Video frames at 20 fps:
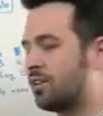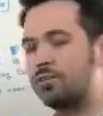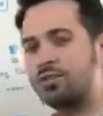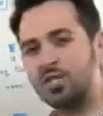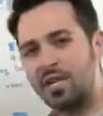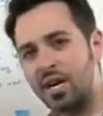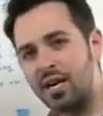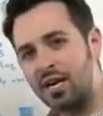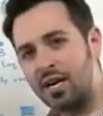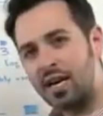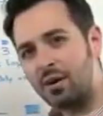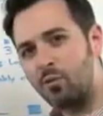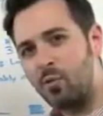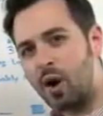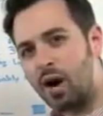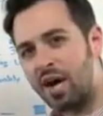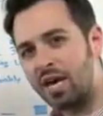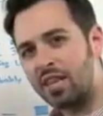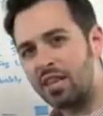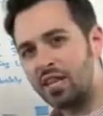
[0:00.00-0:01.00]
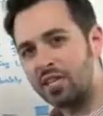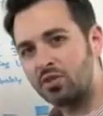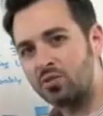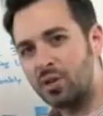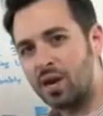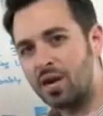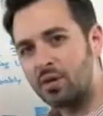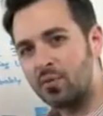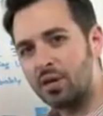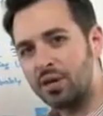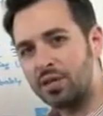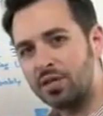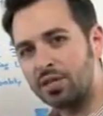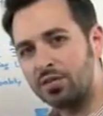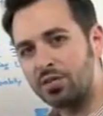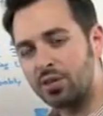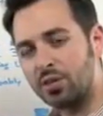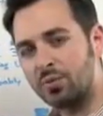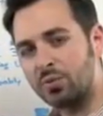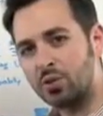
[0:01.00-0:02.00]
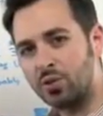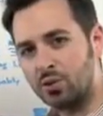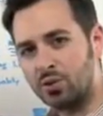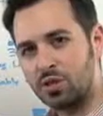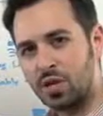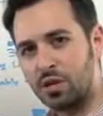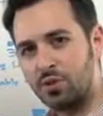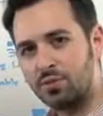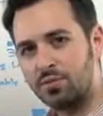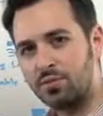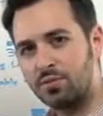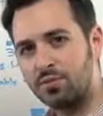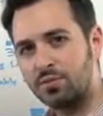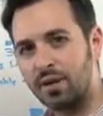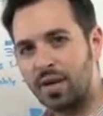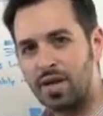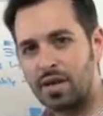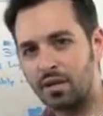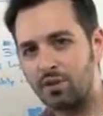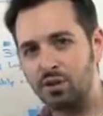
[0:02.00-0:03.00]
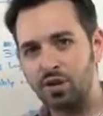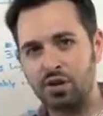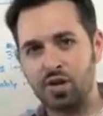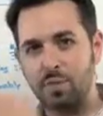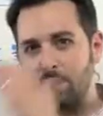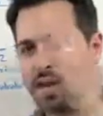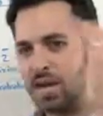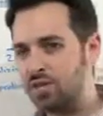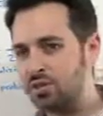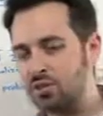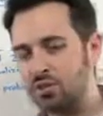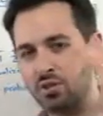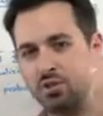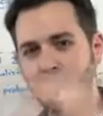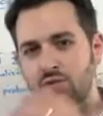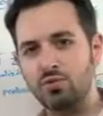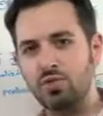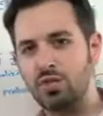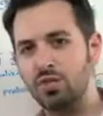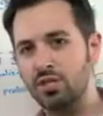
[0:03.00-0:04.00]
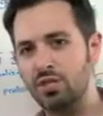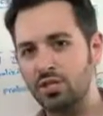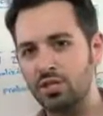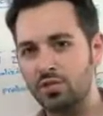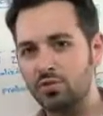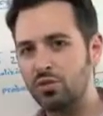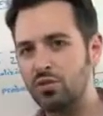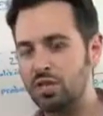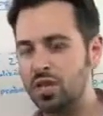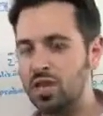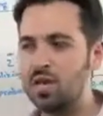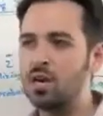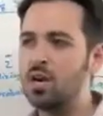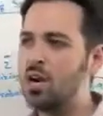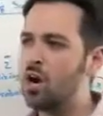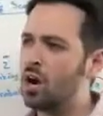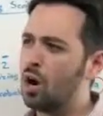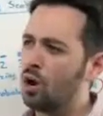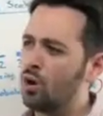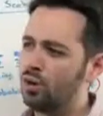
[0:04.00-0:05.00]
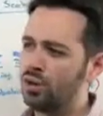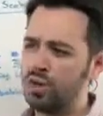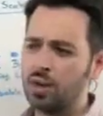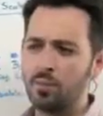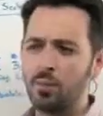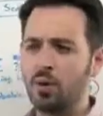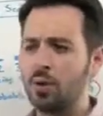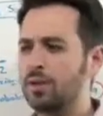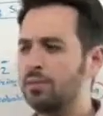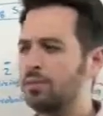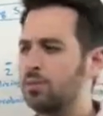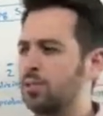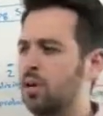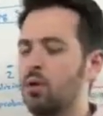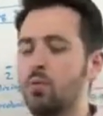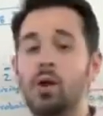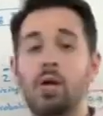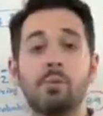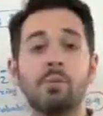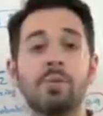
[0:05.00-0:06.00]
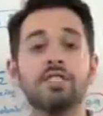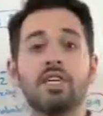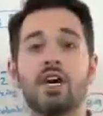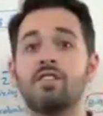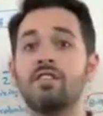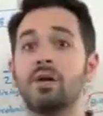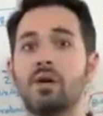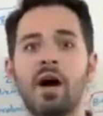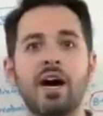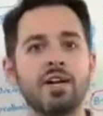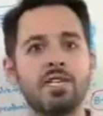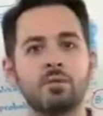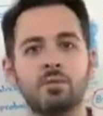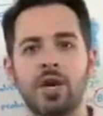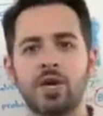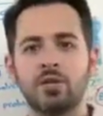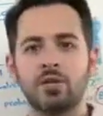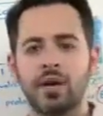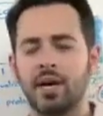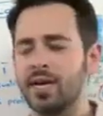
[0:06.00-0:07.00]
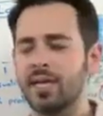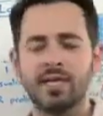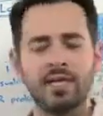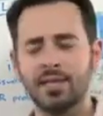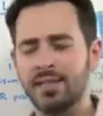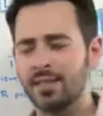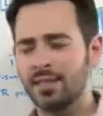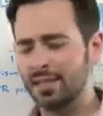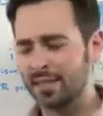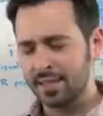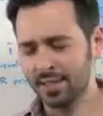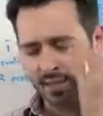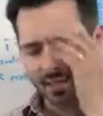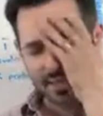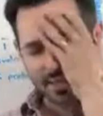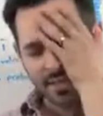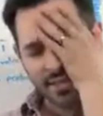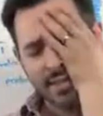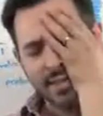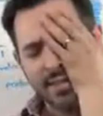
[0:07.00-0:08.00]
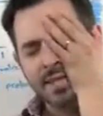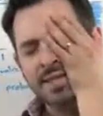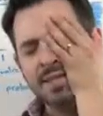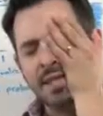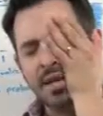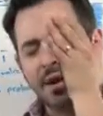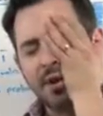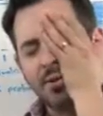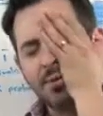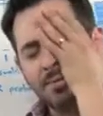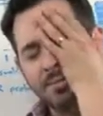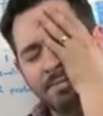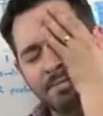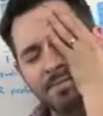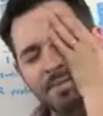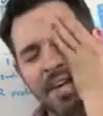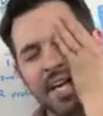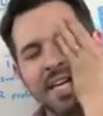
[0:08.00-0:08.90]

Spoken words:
understanding why things rank well in the SERPs or don't. Right? You look at a page of search results and you see, oh, the number one result. Well, it must have the highest PageRank. No,